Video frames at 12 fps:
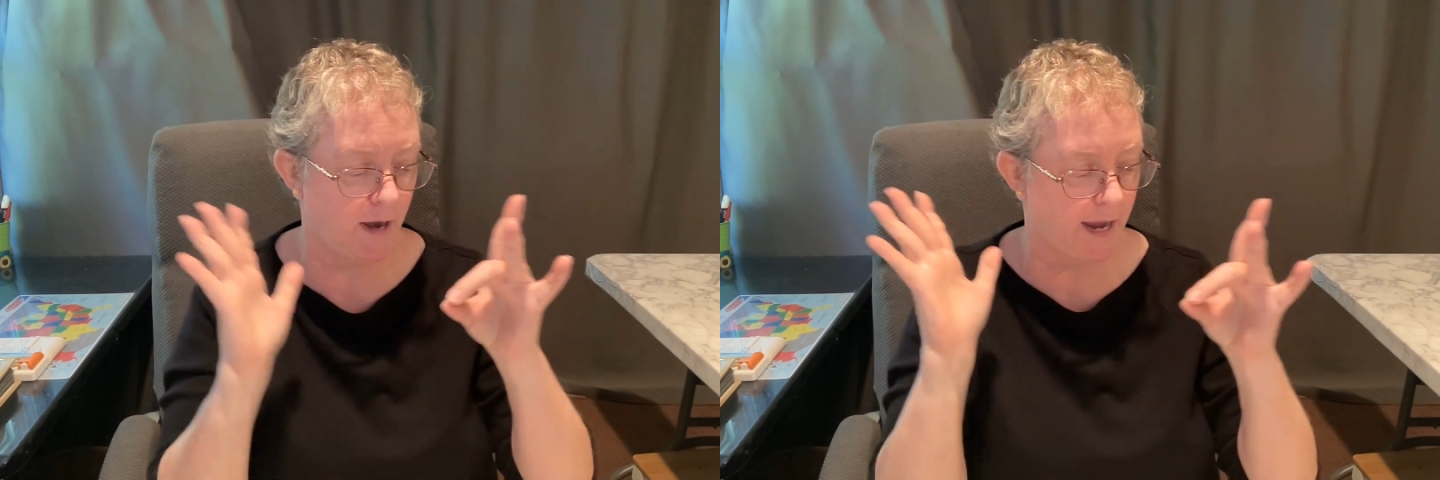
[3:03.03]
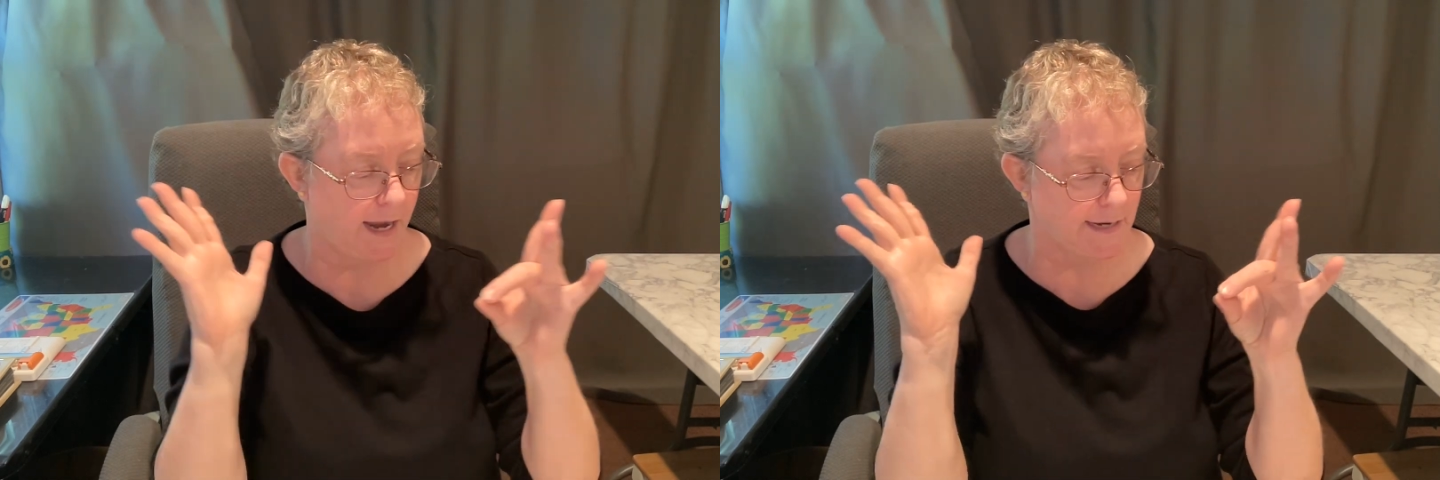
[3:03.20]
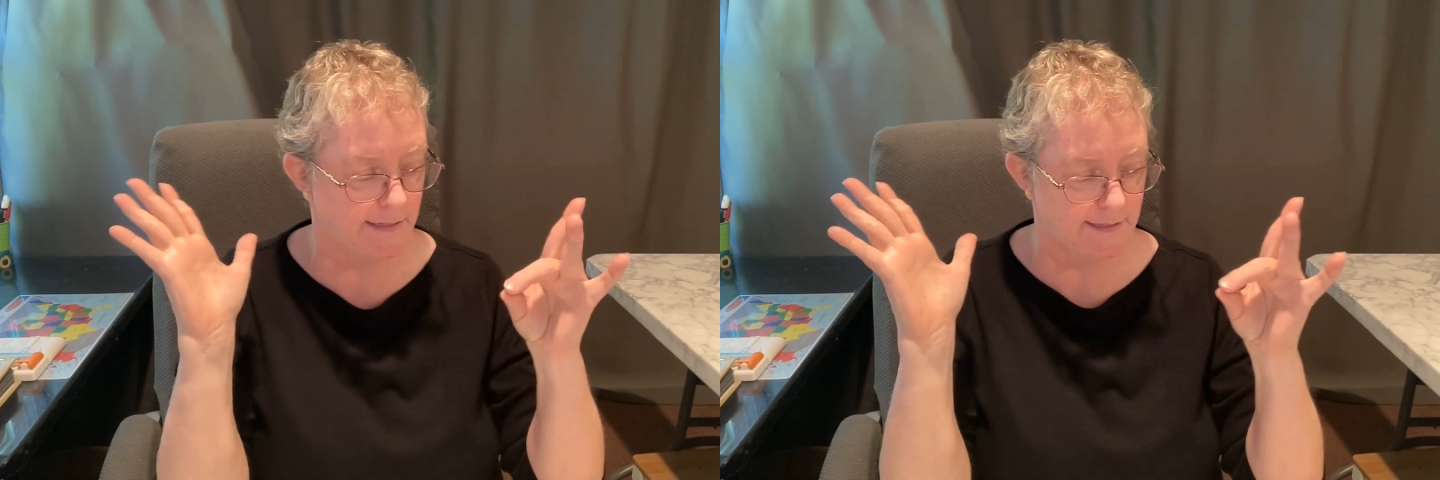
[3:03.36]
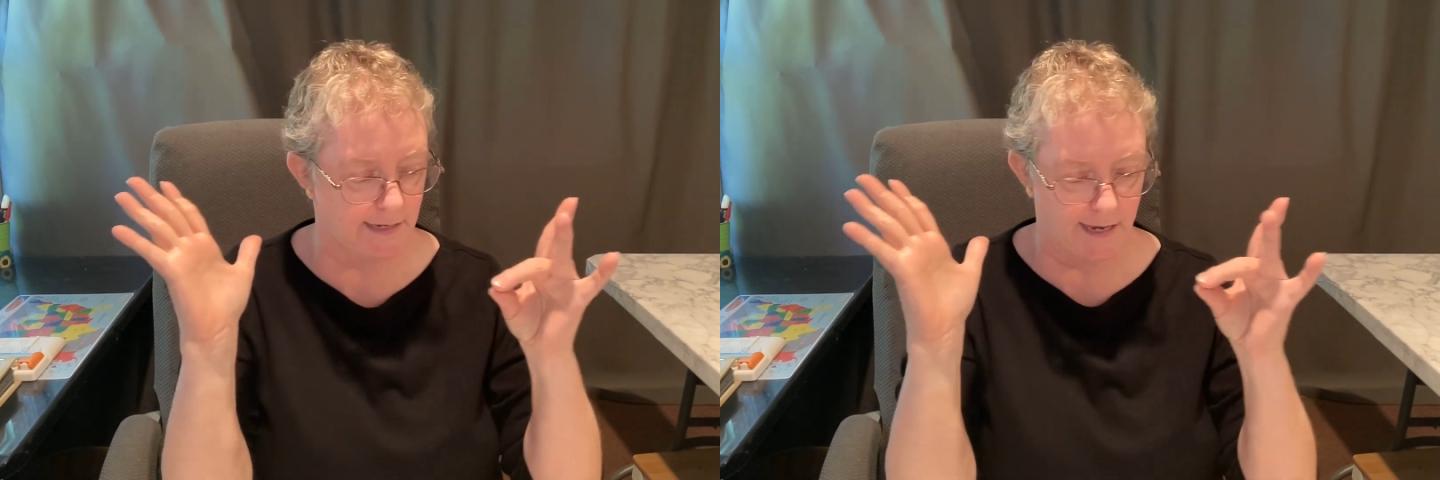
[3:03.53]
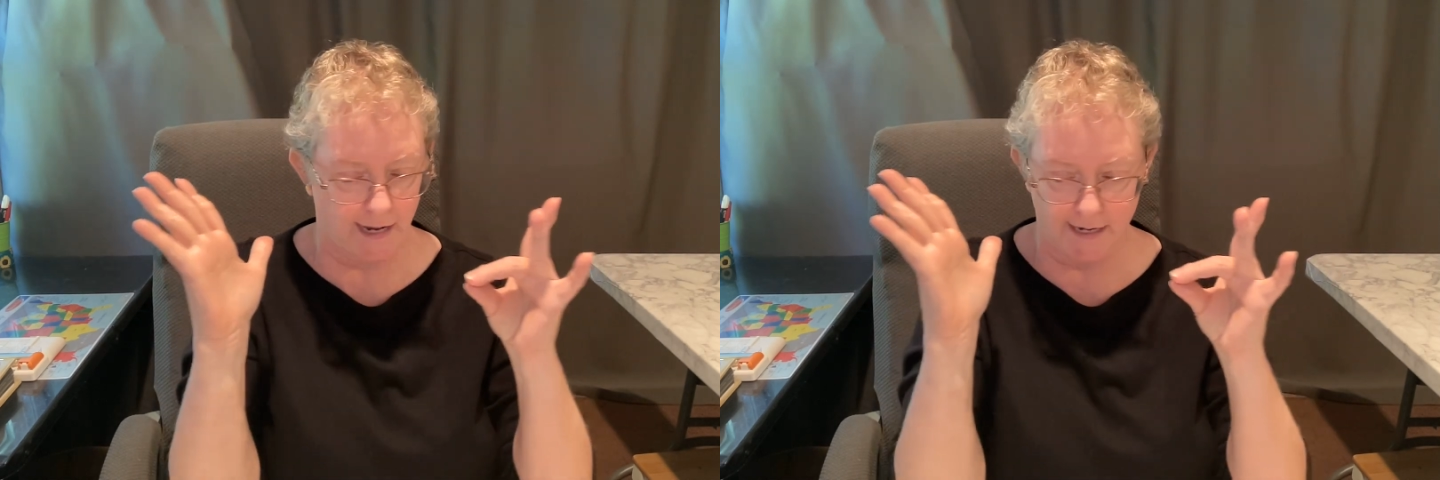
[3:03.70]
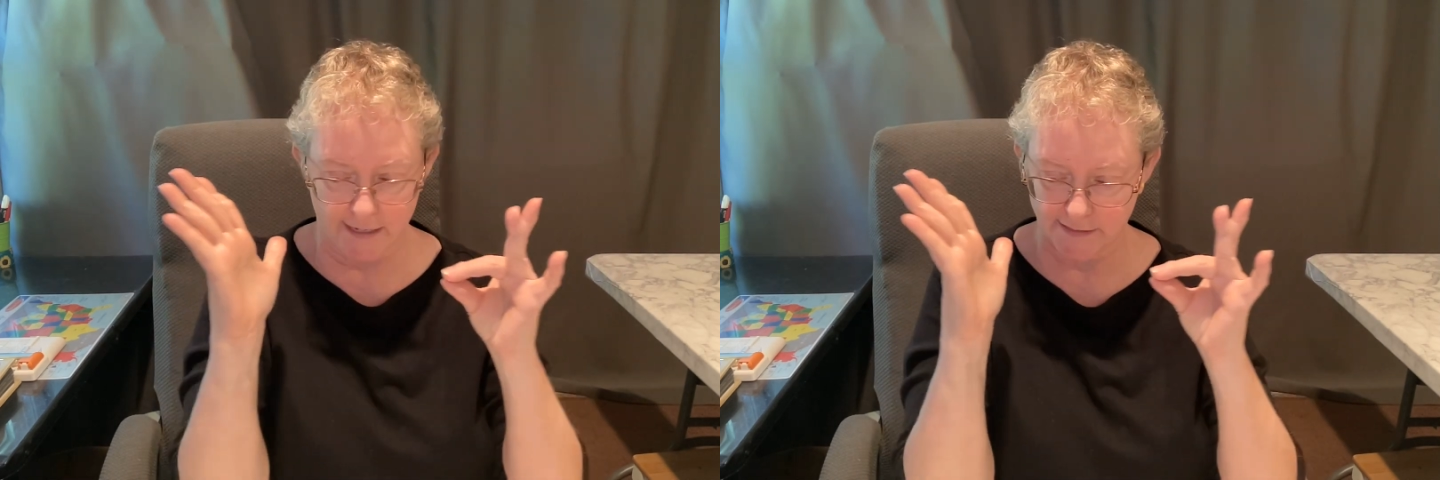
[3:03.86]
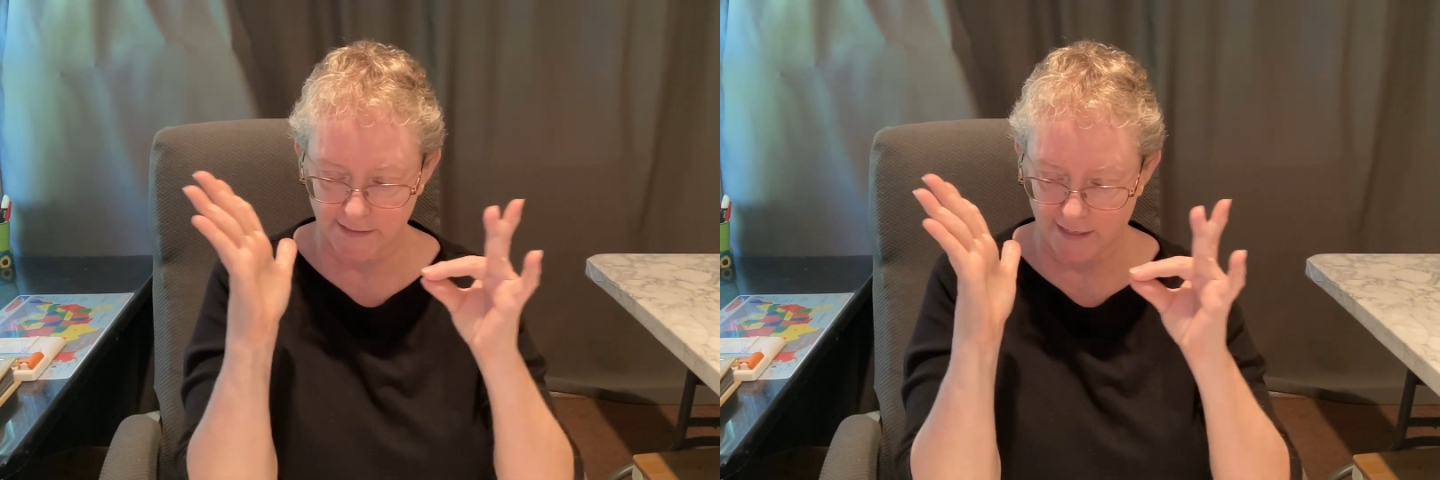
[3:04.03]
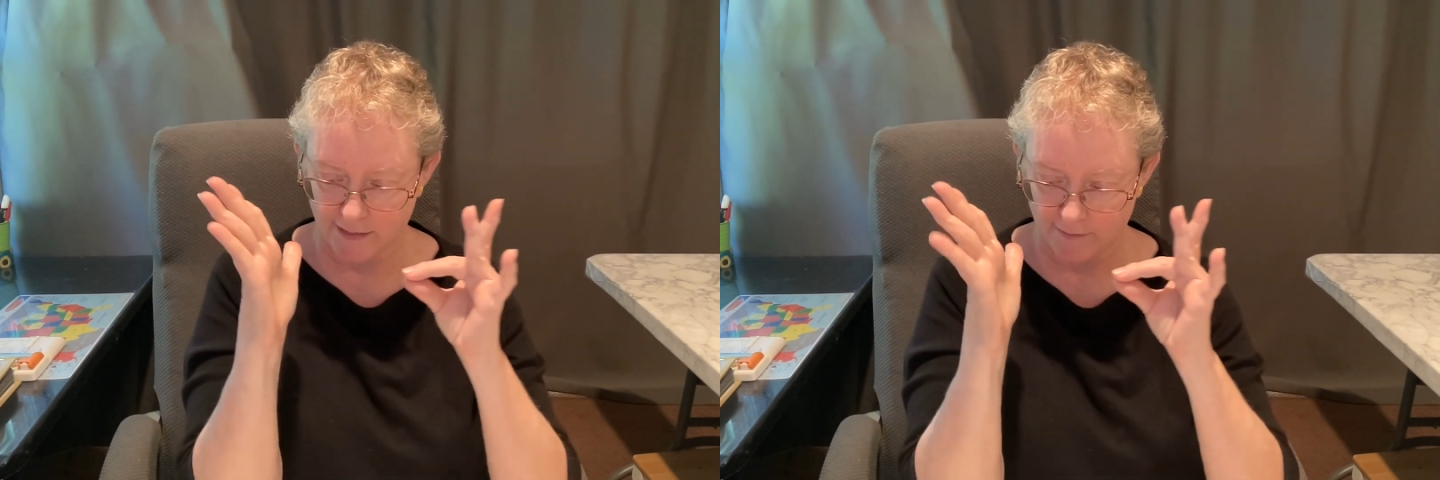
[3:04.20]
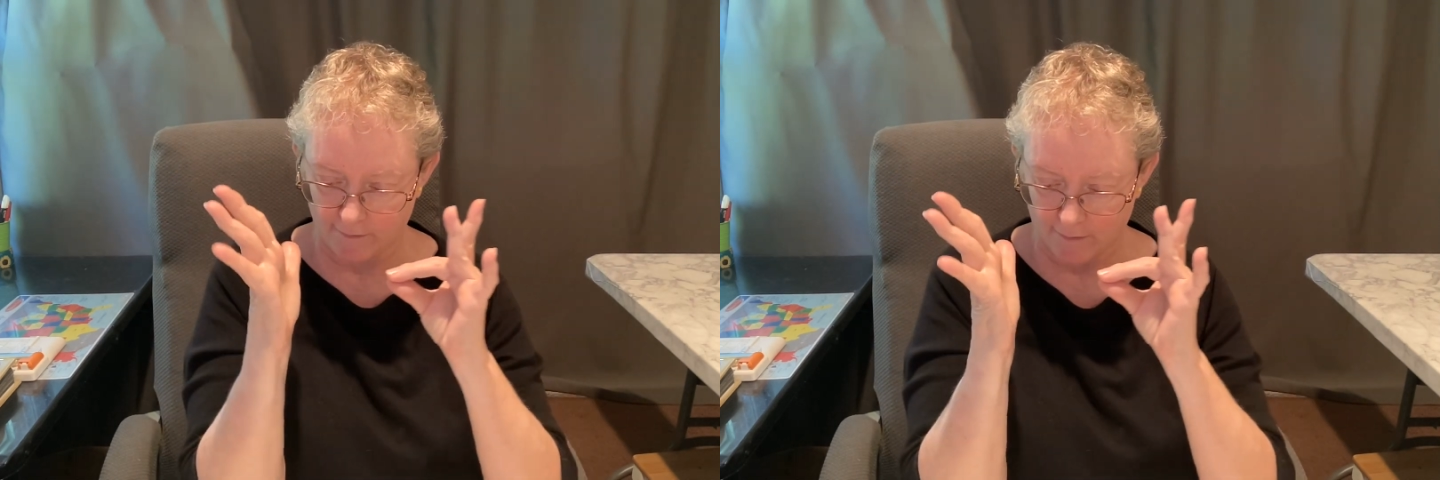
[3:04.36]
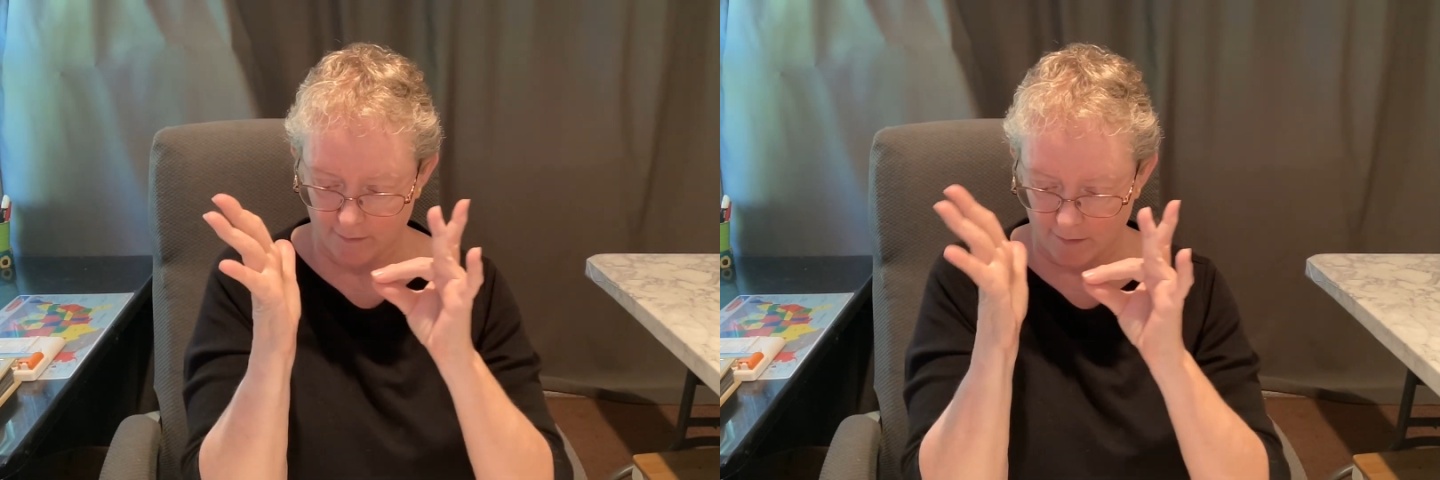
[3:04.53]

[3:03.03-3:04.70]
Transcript: 8 and it's going to